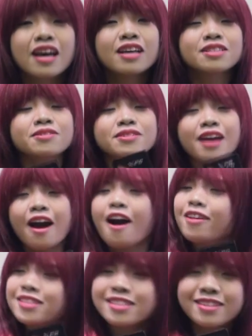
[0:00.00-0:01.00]
So yeah,
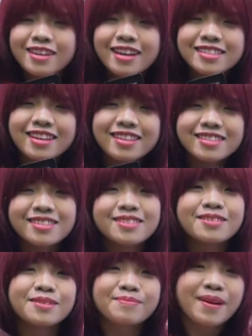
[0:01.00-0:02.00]
I'll see you guys again
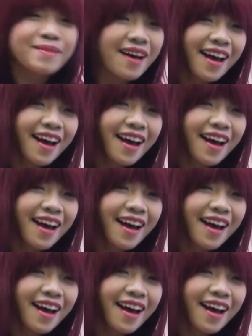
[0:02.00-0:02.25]
soon. Bye